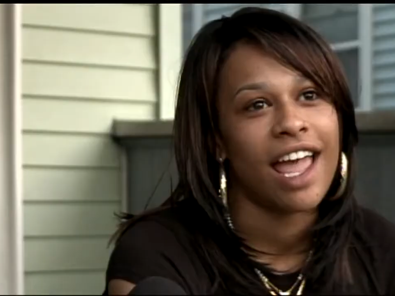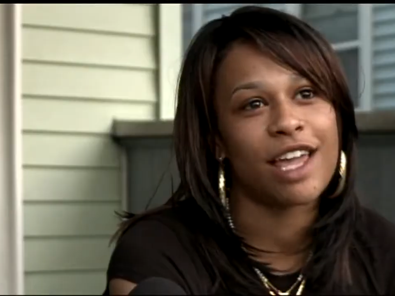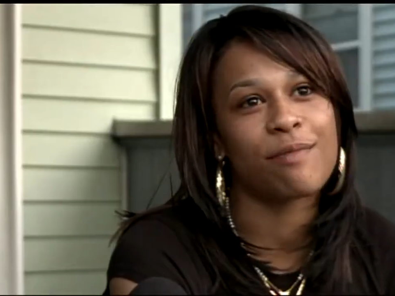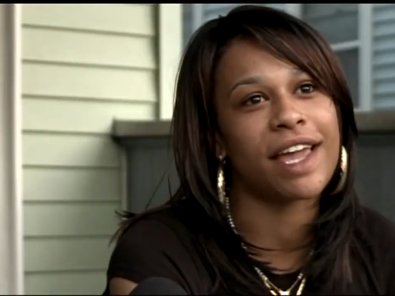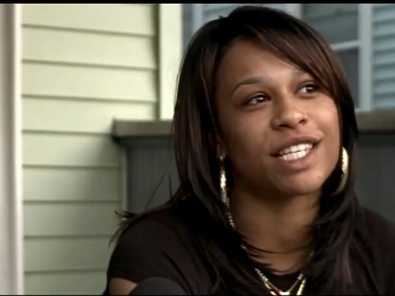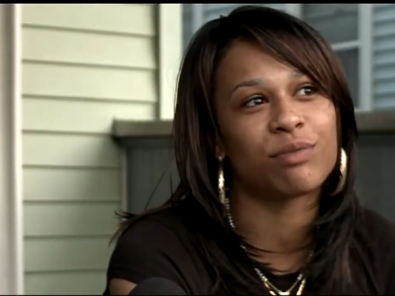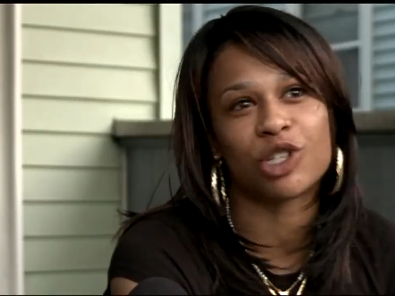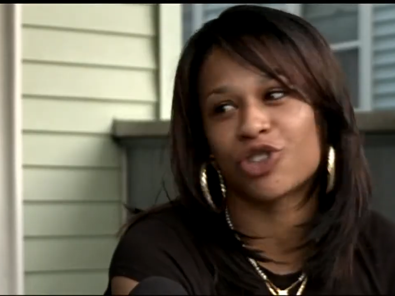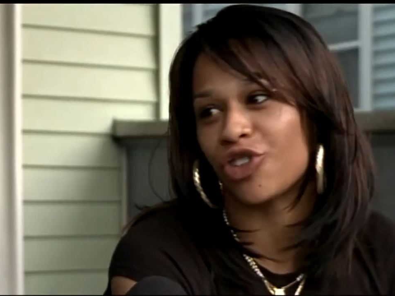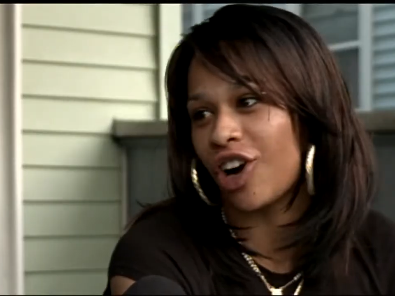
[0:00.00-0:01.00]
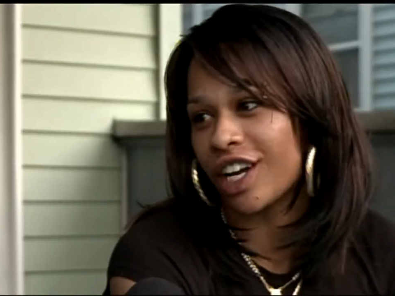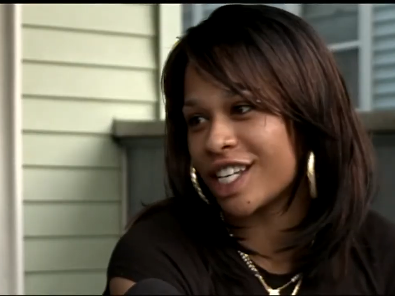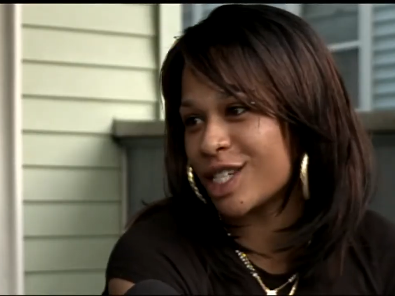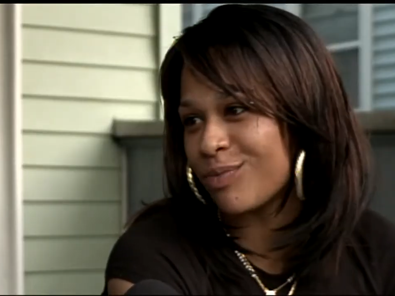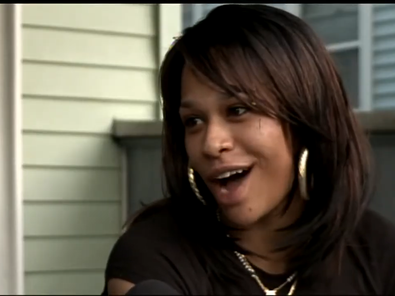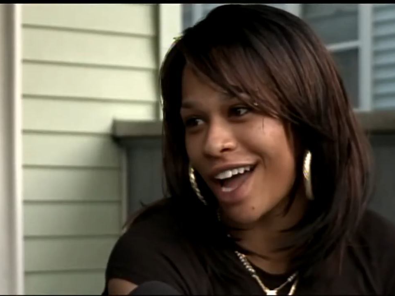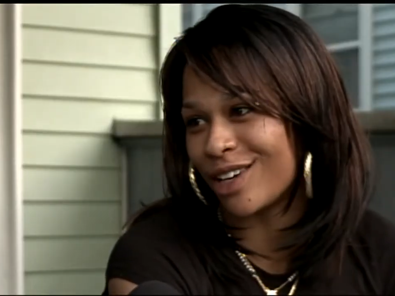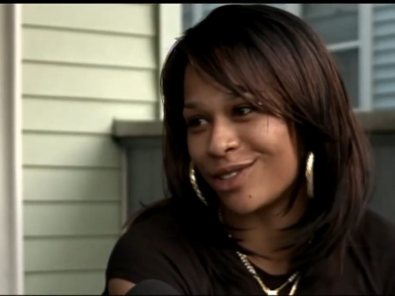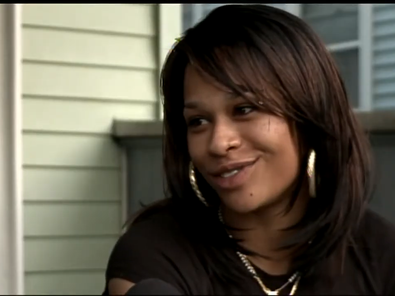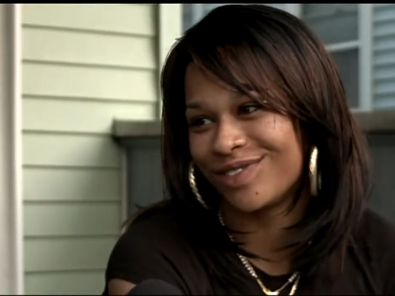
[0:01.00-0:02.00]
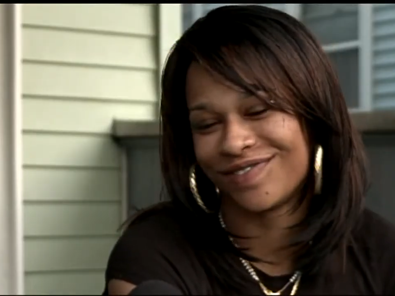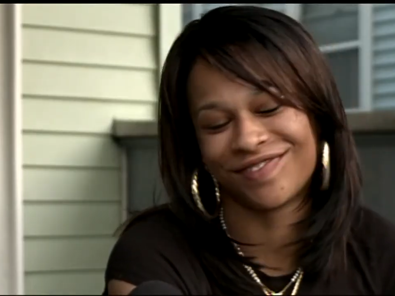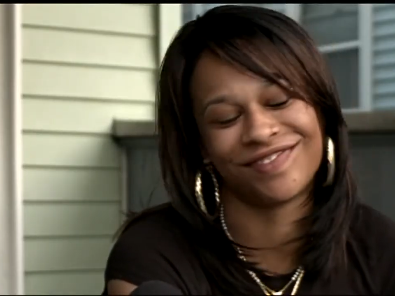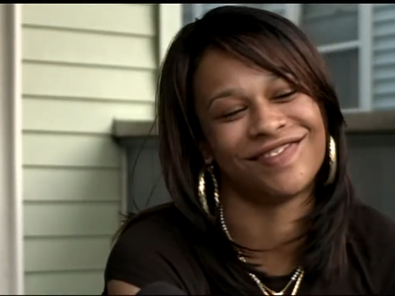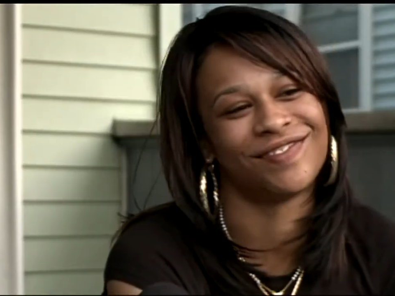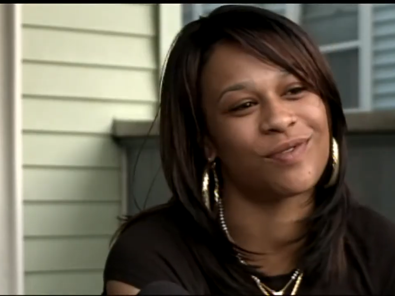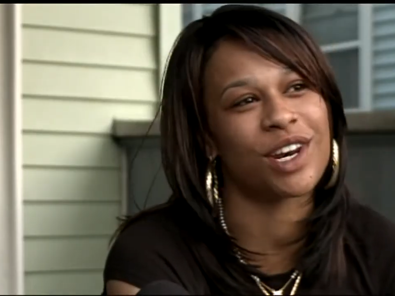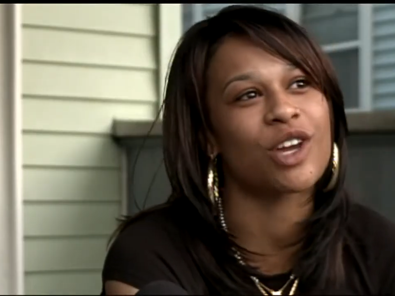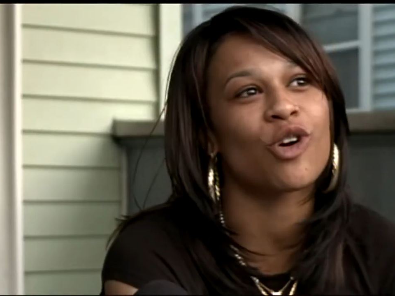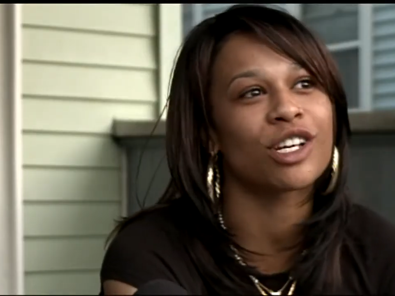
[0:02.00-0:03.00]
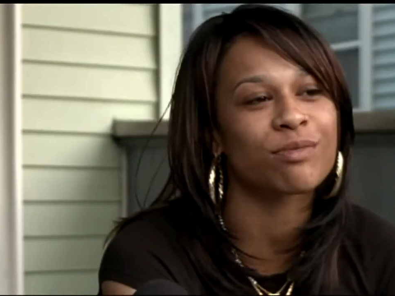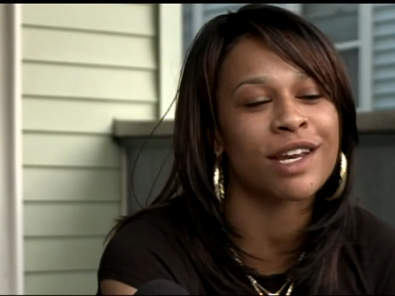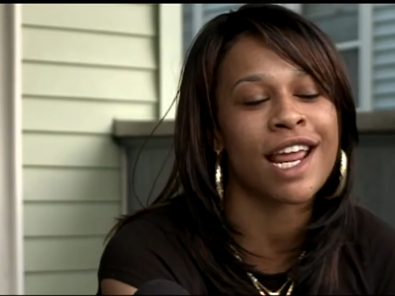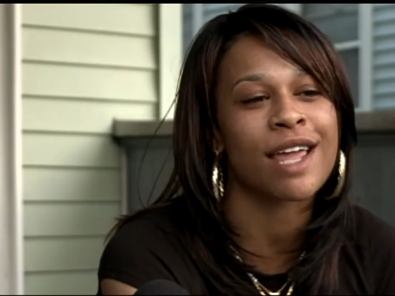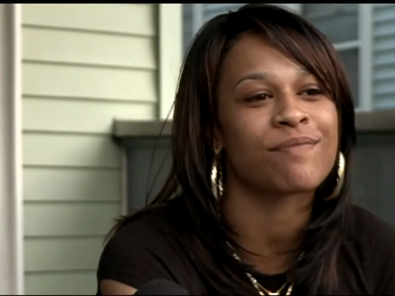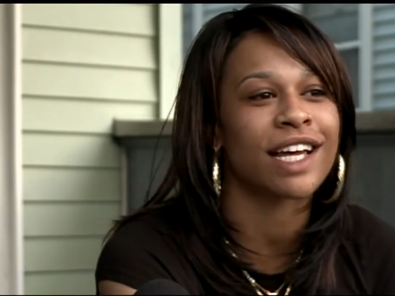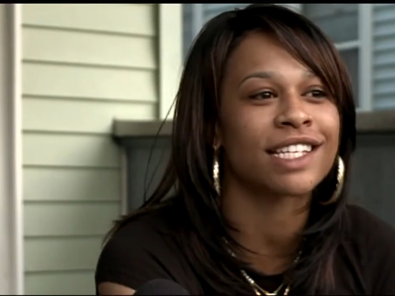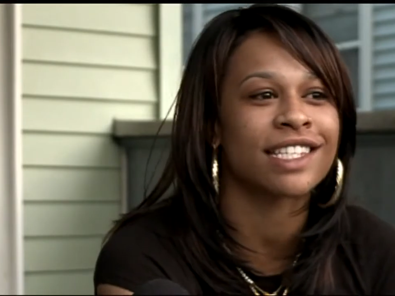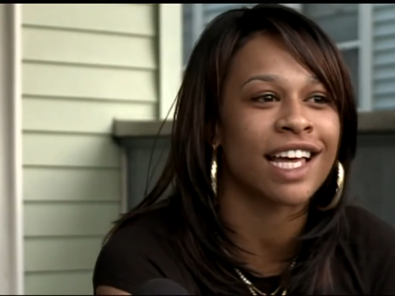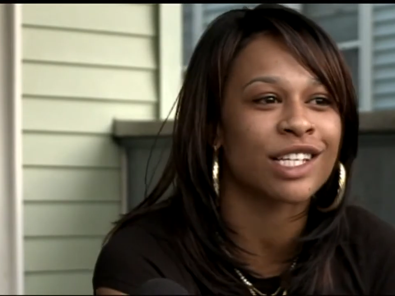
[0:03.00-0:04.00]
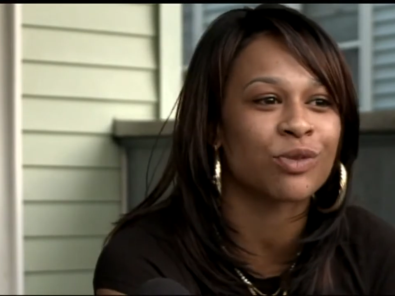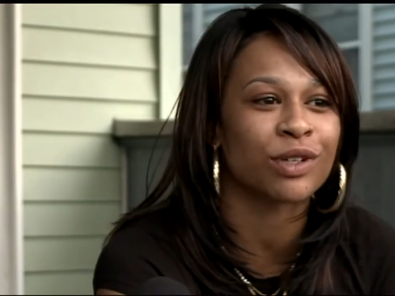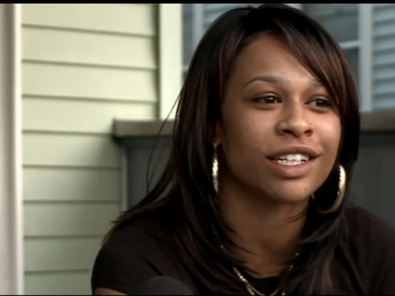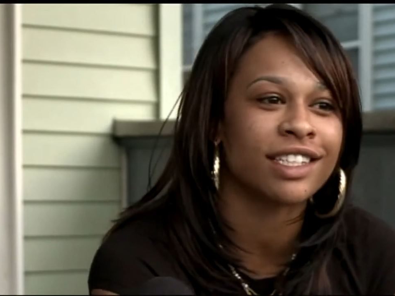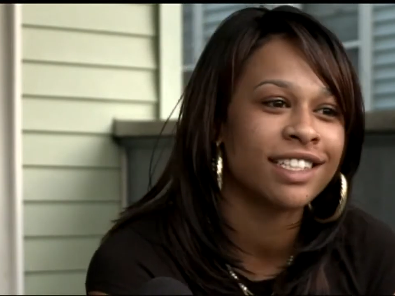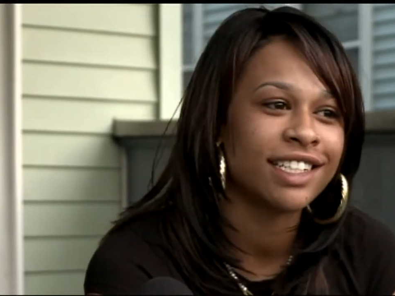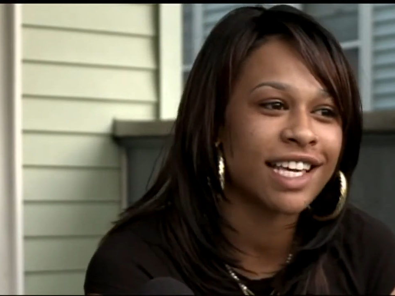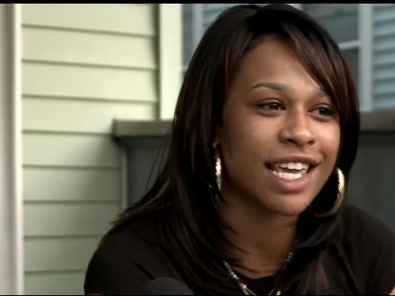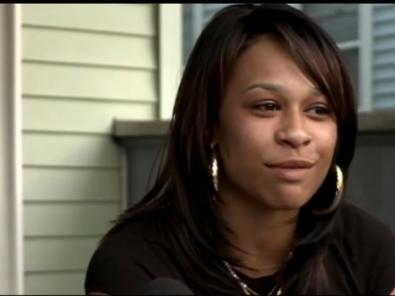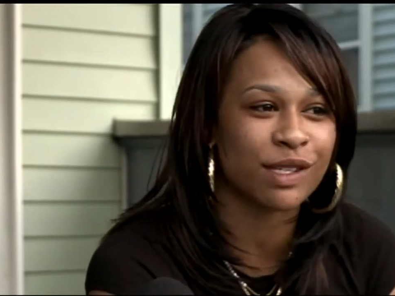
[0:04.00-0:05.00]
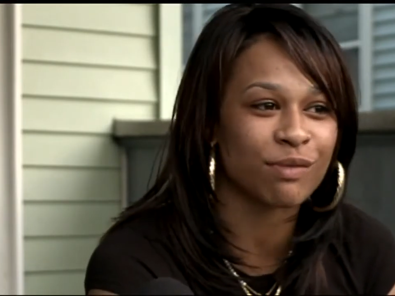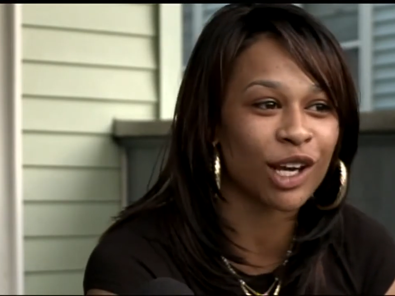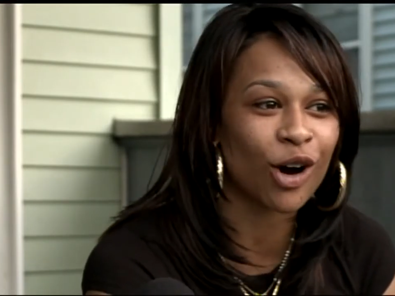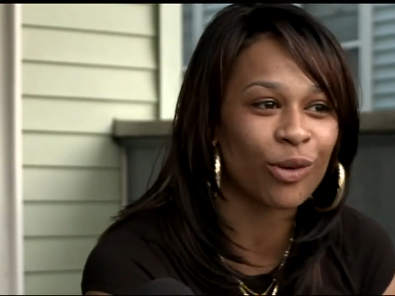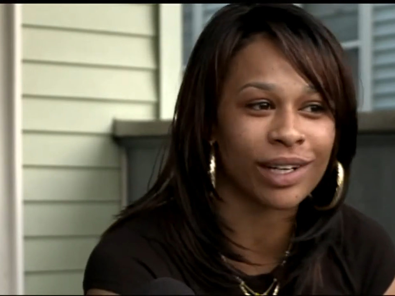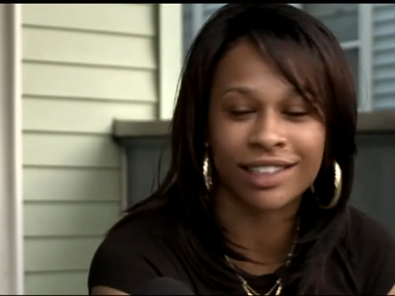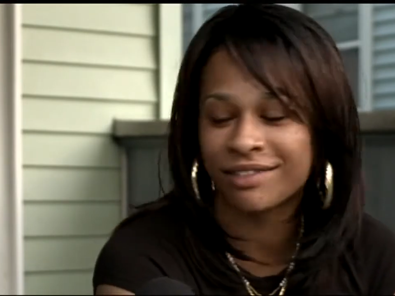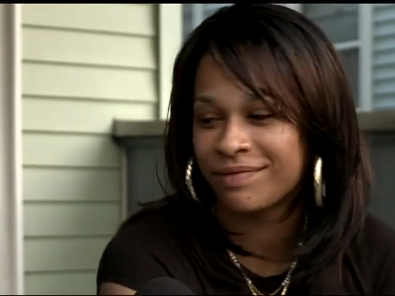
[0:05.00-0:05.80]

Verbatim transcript: He makes me strong, his smile. When he calls my name, that's, that's what keeps me going.